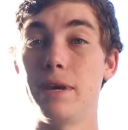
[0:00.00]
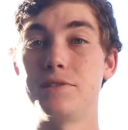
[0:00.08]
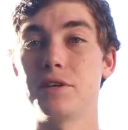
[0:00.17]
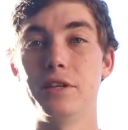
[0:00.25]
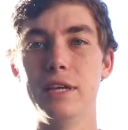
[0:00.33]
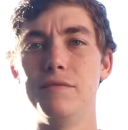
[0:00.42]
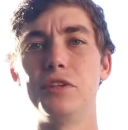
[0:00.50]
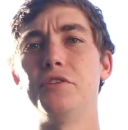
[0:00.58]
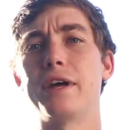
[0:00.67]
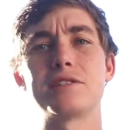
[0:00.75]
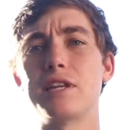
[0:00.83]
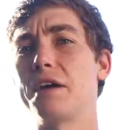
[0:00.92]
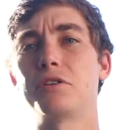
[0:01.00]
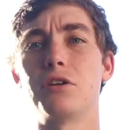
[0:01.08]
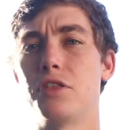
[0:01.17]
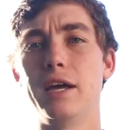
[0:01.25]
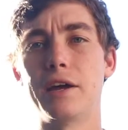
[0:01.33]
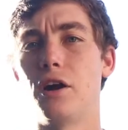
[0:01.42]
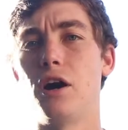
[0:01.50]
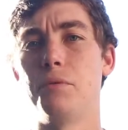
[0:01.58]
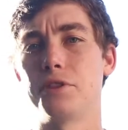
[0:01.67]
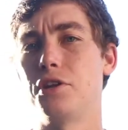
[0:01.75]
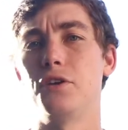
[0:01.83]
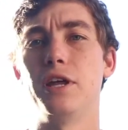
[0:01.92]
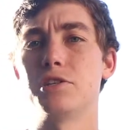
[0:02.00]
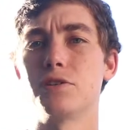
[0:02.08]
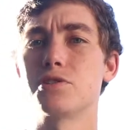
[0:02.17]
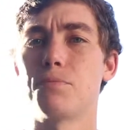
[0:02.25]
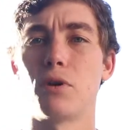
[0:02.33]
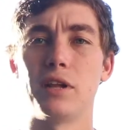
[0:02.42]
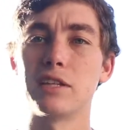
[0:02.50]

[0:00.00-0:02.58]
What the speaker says: basically, even though that's not their thing at all with the donation support.